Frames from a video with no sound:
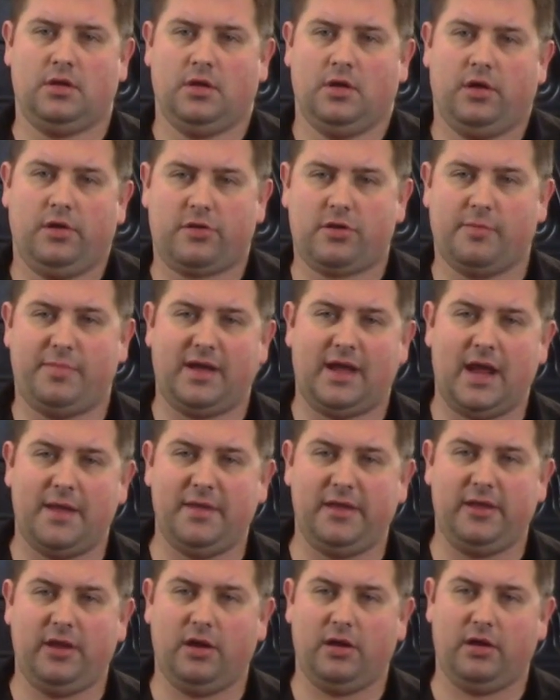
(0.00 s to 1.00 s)
So behind
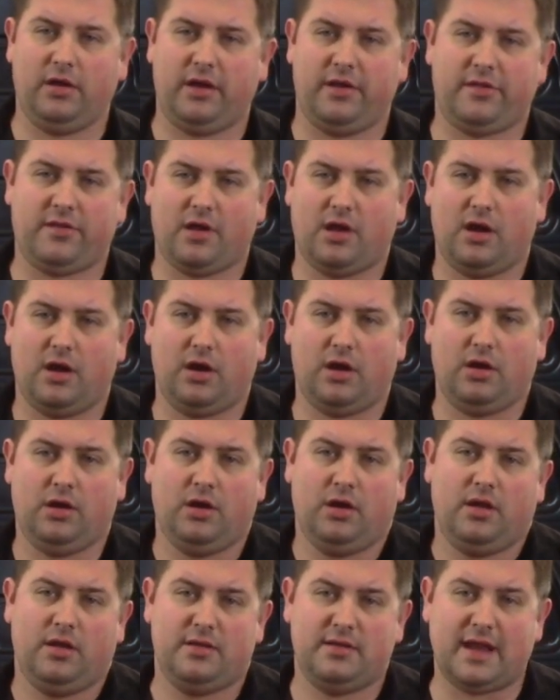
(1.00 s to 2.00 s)
me here is our
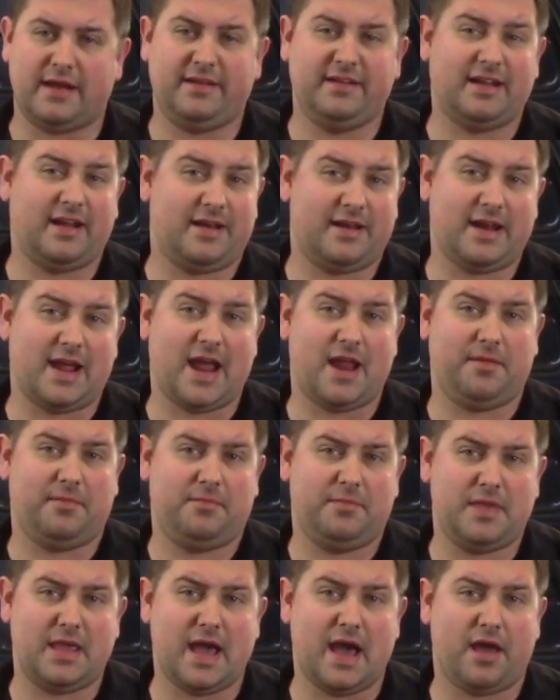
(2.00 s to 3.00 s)

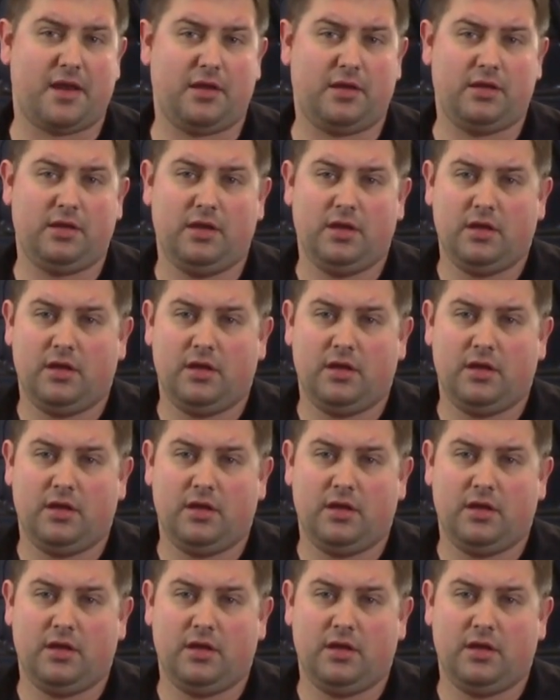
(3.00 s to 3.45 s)
1999 Miata.